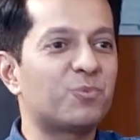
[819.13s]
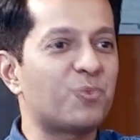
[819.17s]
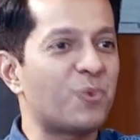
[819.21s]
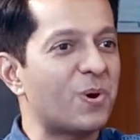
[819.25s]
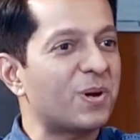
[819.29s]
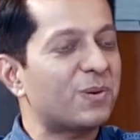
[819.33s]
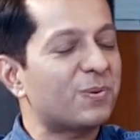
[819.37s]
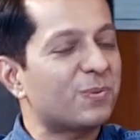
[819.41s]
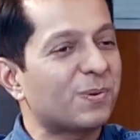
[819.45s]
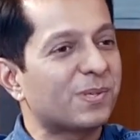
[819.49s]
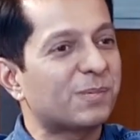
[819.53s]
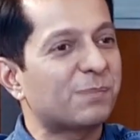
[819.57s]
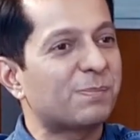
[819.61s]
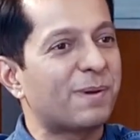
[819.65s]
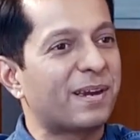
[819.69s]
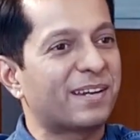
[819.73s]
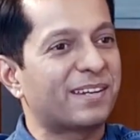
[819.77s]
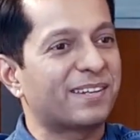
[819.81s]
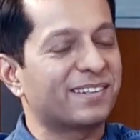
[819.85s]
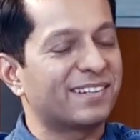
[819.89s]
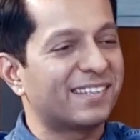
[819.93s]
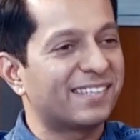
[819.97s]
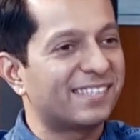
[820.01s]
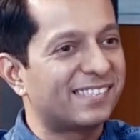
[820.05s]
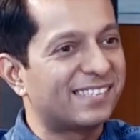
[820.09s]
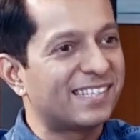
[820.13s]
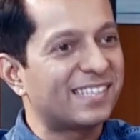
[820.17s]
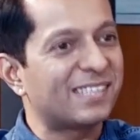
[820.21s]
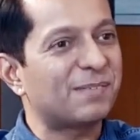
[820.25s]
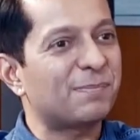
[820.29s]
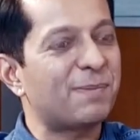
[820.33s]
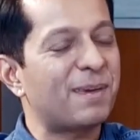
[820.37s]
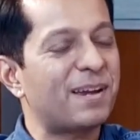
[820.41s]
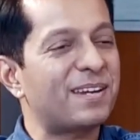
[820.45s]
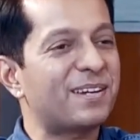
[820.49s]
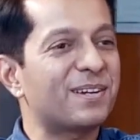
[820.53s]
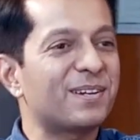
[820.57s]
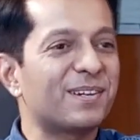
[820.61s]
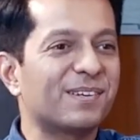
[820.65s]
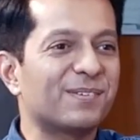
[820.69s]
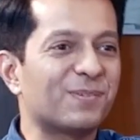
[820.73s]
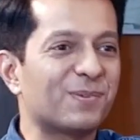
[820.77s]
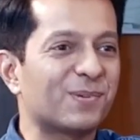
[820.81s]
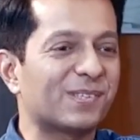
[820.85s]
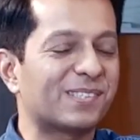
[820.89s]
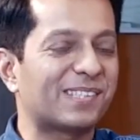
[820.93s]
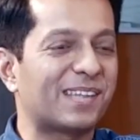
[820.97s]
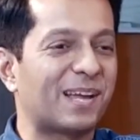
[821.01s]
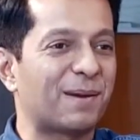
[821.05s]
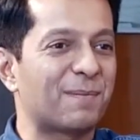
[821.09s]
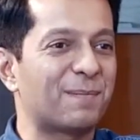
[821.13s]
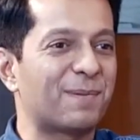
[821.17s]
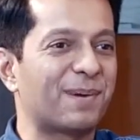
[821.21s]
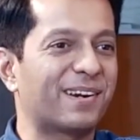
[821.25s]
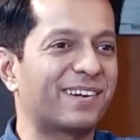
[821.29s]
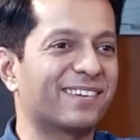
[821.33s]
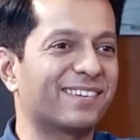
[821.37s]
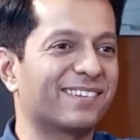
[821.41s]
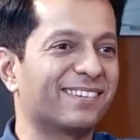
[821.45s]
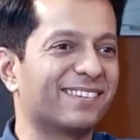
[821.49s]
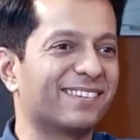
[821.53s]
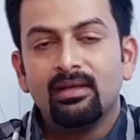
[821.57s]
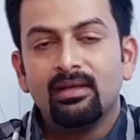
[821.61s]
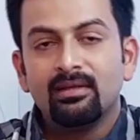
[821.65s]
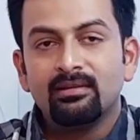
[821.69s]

what was better? Is this better? Was that better?